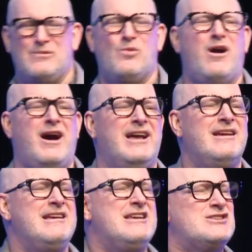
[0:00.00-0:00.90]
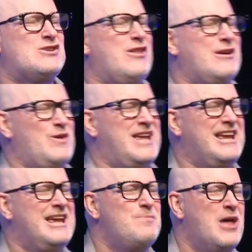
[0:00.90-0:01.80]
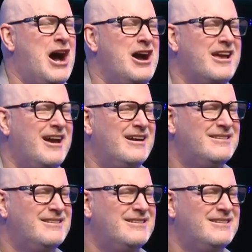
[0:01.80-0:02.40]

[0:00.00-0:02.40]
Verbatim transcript: Why? So that we can keep the hunger.